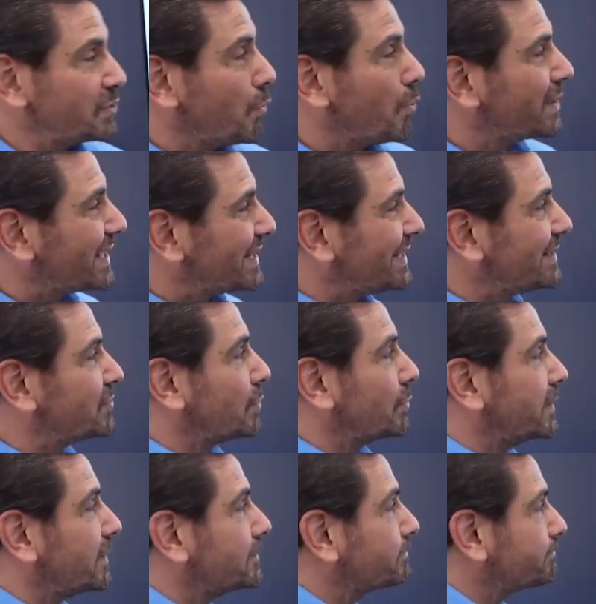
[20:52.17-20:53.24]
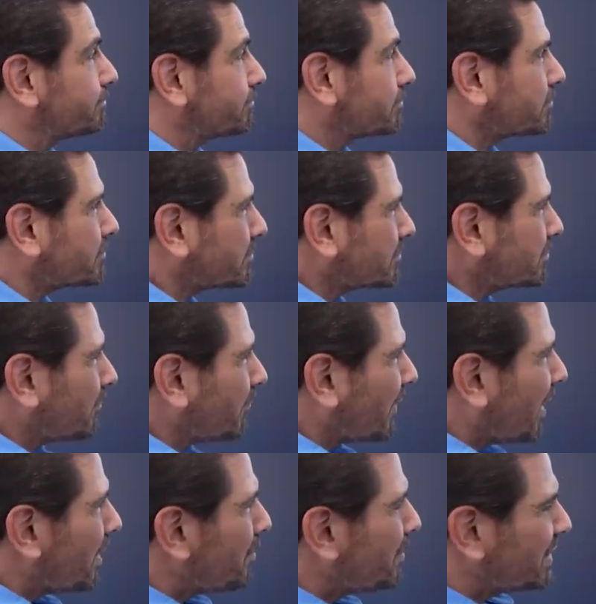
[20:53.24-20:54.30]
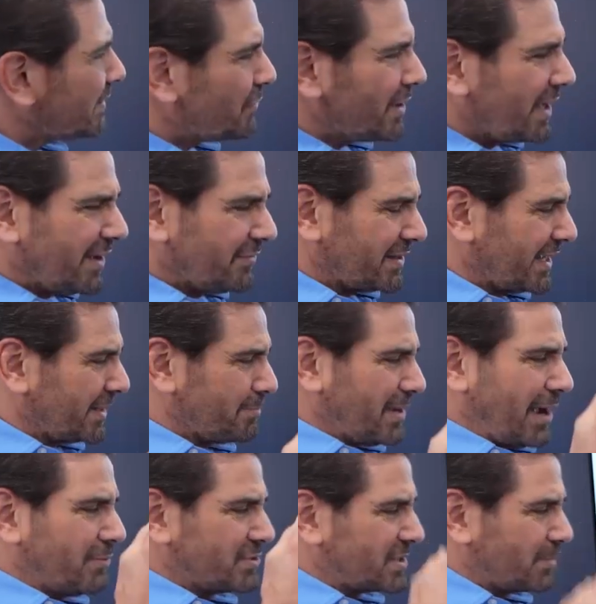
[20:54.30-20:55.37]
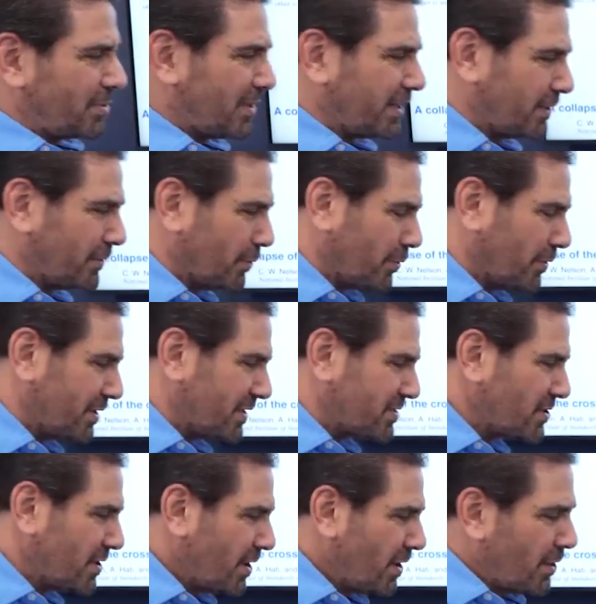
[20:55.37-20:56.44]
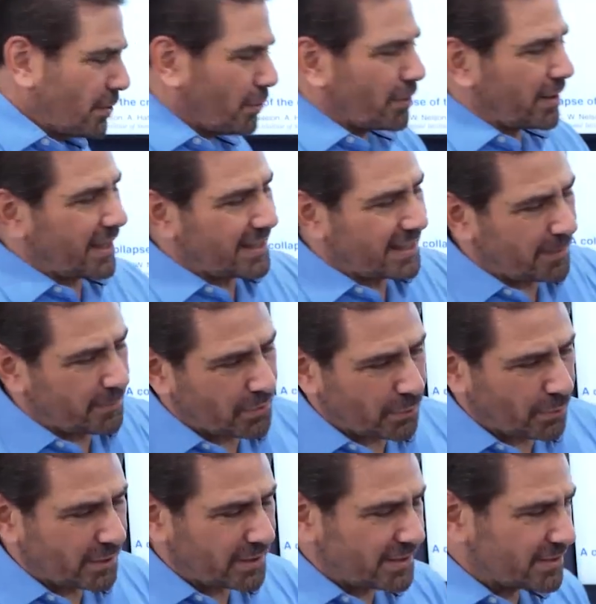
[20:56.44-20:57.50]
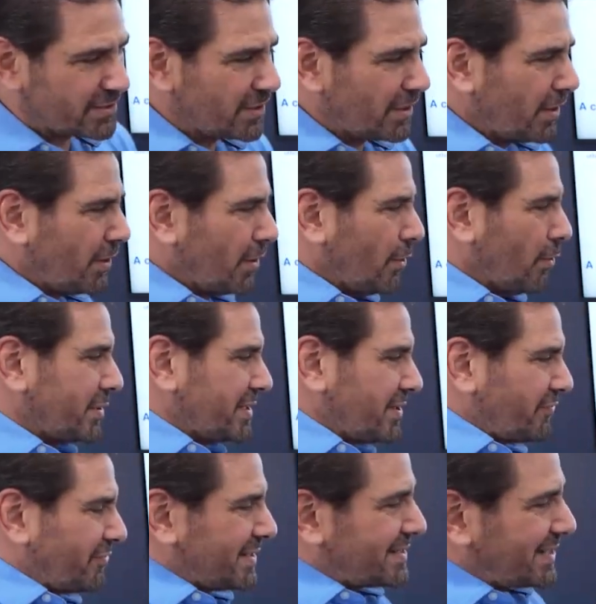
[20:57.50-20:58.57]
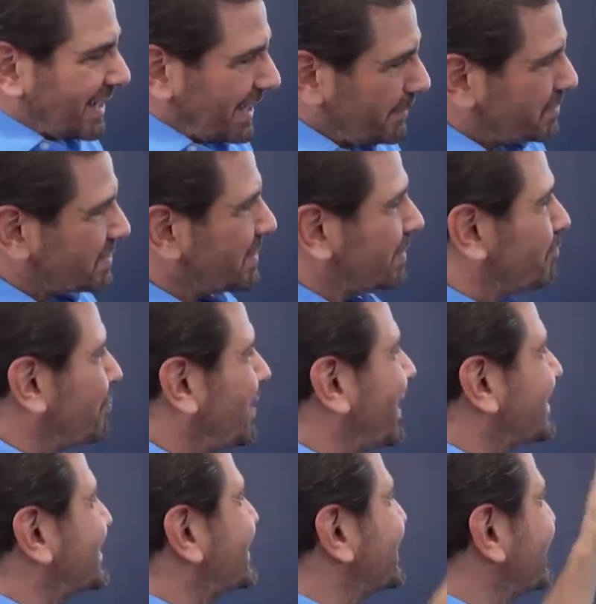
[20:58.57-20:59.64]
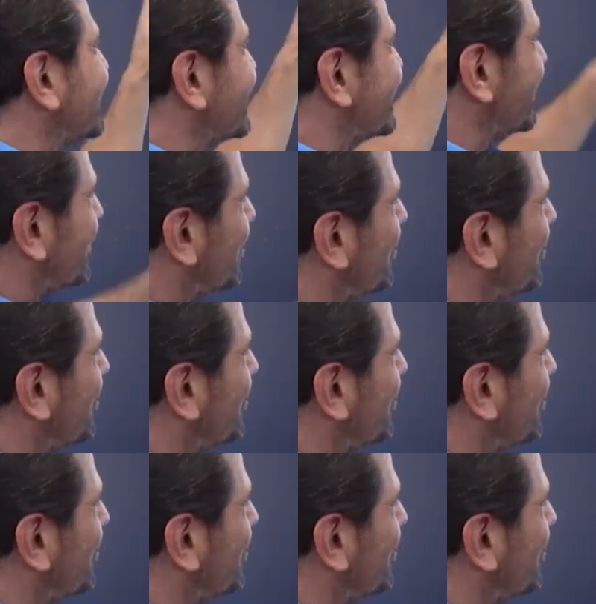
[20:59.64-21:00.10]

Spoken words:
We won't get into it, but if you have like power supply noise or AM noise or different types of processes that are